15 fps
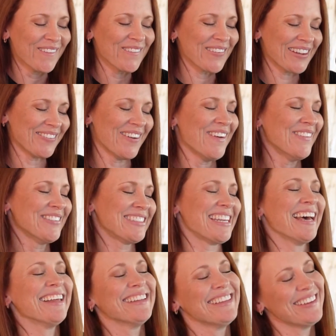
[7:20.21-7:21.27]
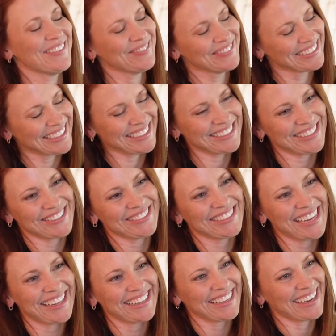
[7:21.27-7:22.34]
We won't tell him that you're
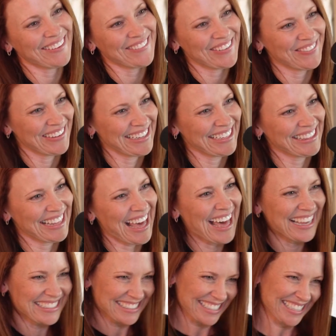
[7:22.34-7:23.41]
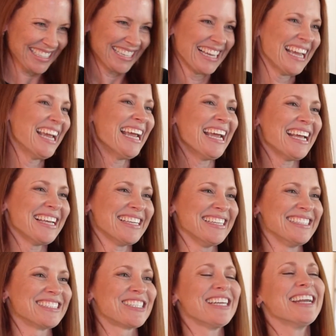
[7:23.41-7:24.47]
telling everybody that.
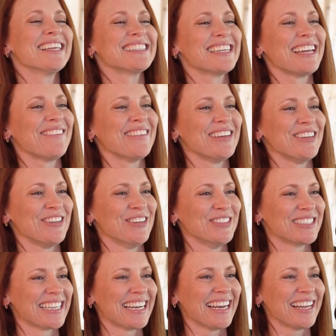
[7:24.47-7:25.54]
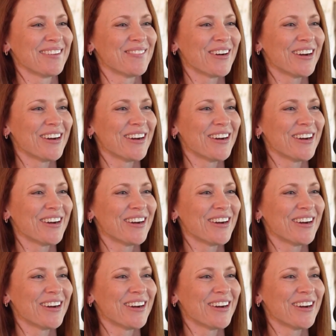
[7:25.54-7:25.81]
She doesn't even use it anymore.